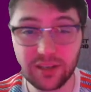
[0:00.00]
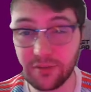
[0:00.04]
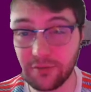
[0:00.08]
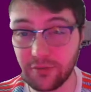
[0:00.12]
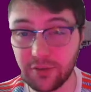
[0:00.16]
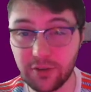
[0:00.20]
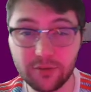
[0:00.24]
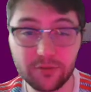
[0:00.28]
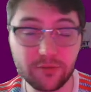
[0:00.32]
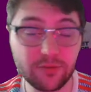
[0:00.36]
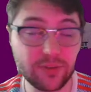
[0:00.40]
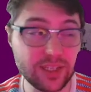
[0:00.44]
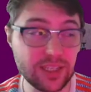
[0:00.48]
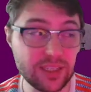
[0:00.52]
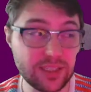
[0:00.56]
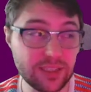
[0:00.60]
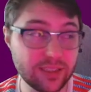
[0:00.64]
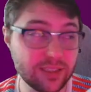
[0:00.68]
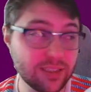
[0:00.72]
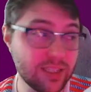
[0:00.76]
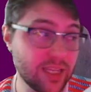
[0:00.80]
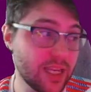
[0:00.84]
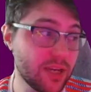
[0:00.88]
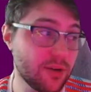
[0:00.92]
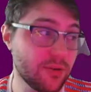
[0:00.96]
a few
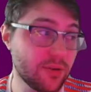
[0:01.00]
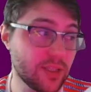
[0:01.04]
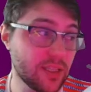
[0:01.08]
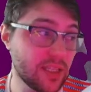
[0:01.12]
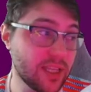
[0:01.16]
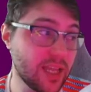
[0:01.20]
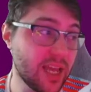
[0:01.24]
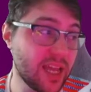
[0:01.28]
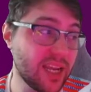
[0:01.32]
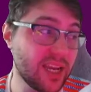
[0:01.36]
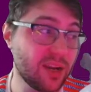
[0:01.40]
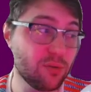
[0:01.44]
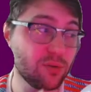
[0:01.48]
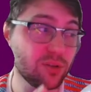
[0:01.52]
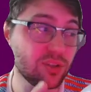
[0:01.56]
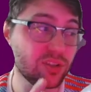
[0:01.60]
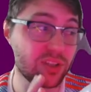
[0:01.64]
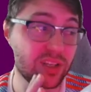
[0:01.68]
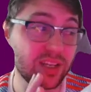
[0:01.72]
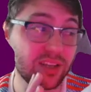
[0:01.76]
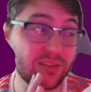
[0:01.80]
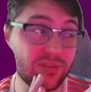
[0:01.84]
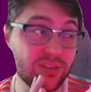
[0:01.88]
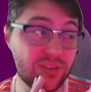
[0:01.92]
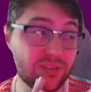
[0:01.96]
things here and there and I
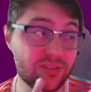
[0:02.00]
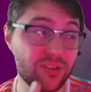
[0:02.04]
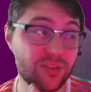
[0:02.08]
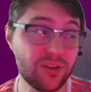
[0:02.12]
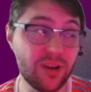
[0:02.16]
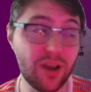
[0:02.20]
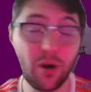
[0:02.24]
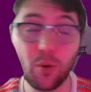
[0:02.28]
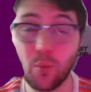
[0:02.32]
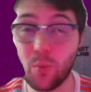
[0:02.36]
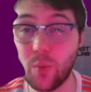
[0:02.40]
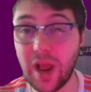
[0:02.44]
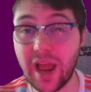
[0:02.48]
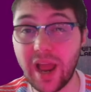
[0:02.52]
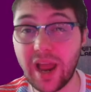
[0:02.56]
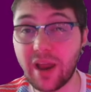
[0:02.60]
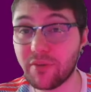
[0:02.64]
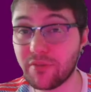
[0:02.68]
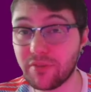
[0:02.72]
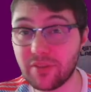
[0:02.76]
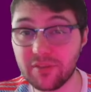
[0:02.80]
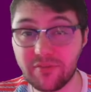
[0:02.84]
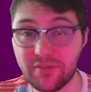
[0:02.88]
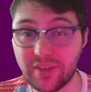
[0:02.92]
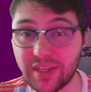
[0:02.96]
wasn't even aware
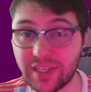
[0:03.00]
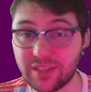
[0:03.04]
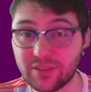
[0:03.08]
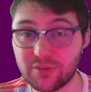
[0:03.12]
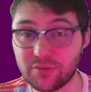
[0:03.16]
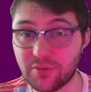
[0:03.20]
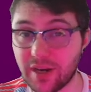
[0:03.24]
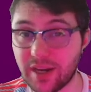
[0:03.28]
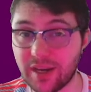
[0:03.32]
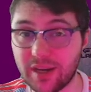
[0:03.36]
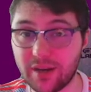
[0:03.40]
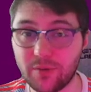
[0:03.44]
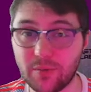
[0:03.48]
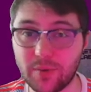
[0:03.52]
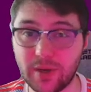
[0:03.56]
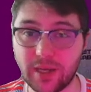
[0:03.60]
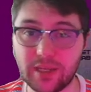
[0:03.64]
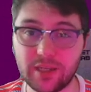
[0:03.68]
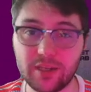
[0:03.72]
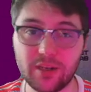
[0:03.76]
of the things right away.